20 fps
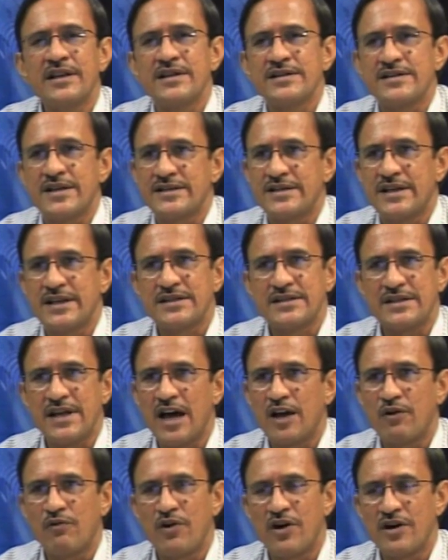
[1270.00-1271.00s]
such as
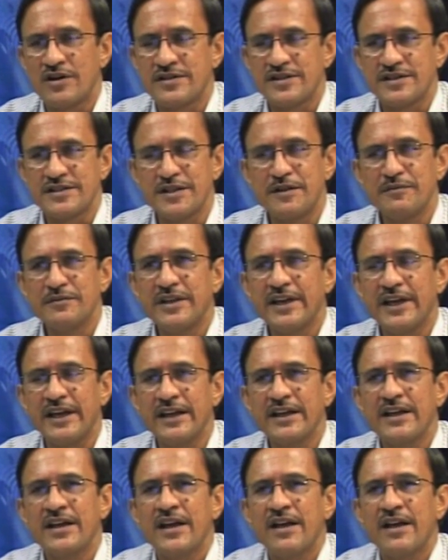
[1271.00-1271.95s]
Star Wars or something,